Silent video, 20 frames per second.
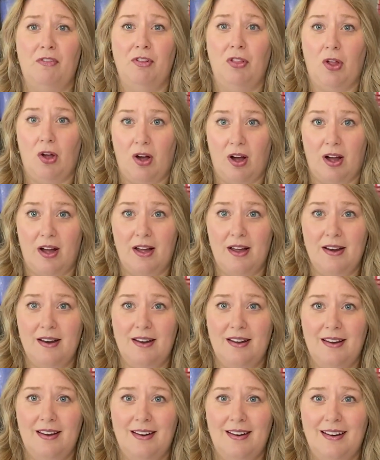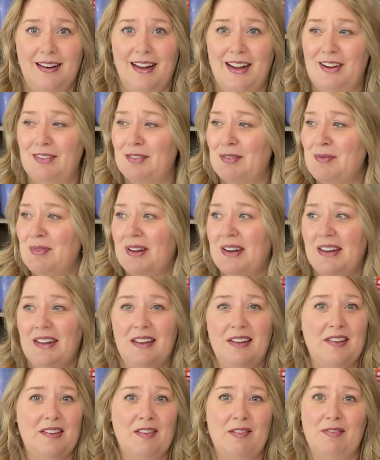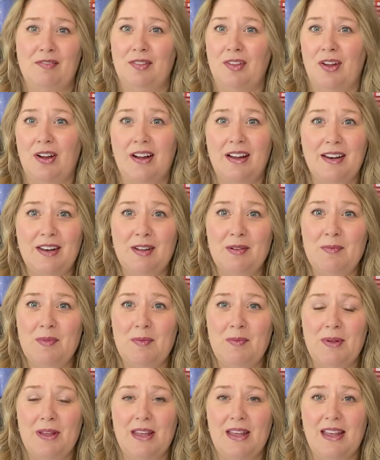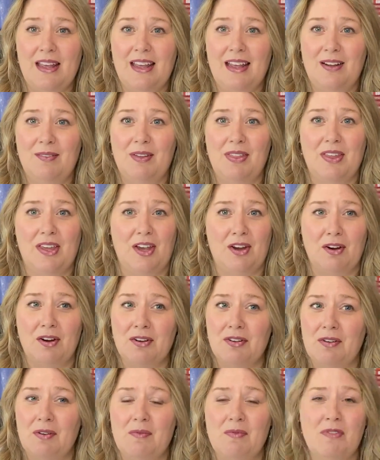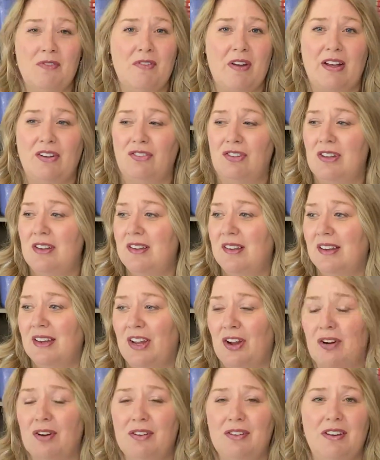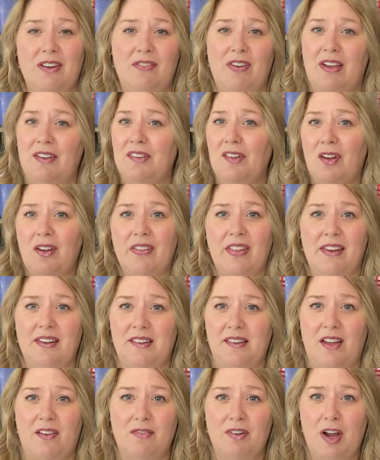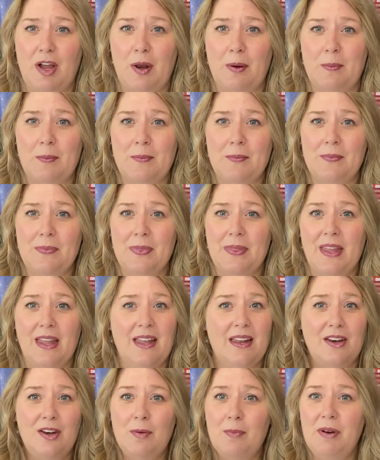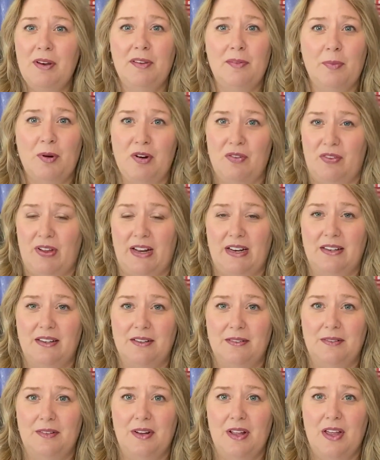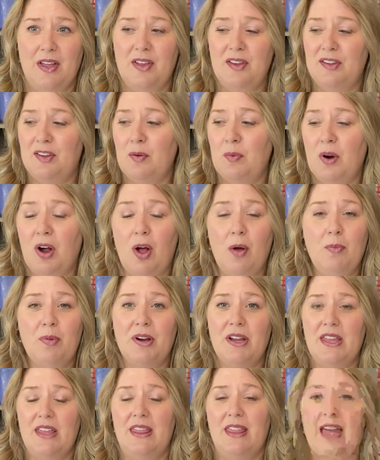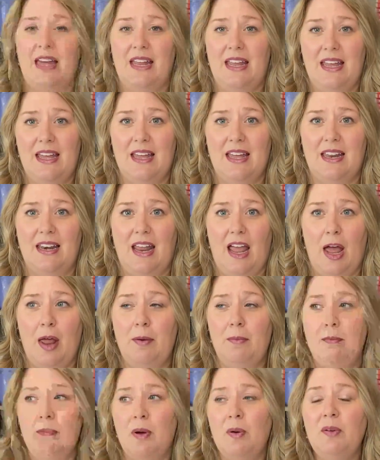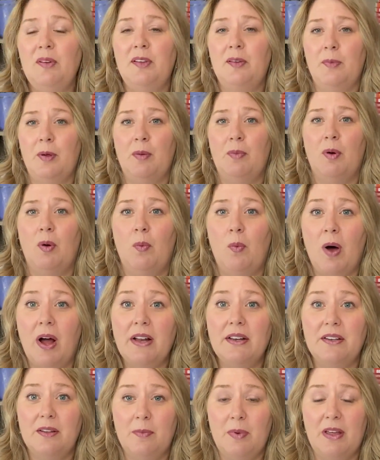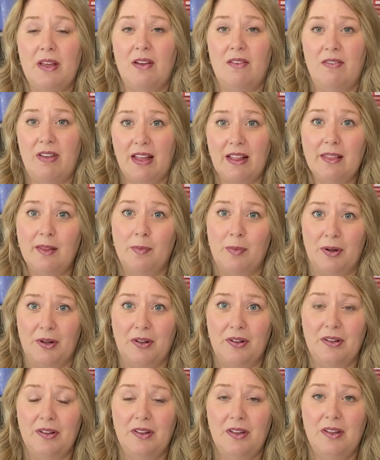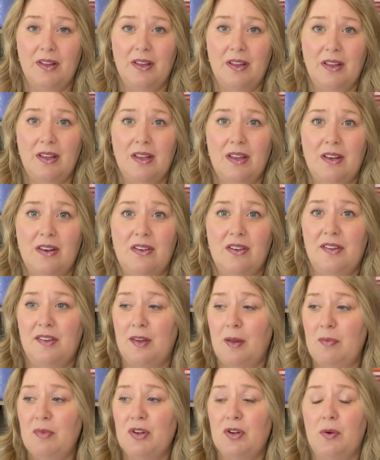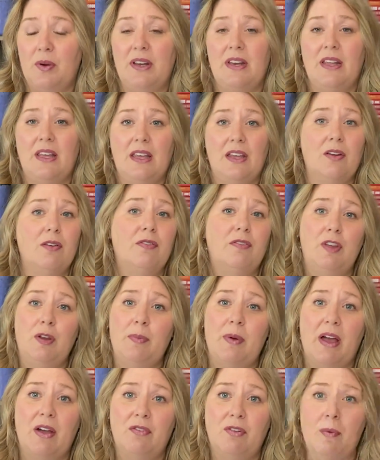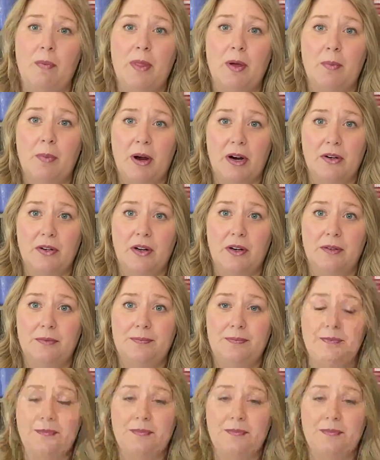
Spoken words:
flawed. Everybody is a flawed human being with character imperfections and character defects, all of that stuff, right? Nobody's perfect. So we're all bringing that in, and most people want to be available to some degree to hear feedback from their partner.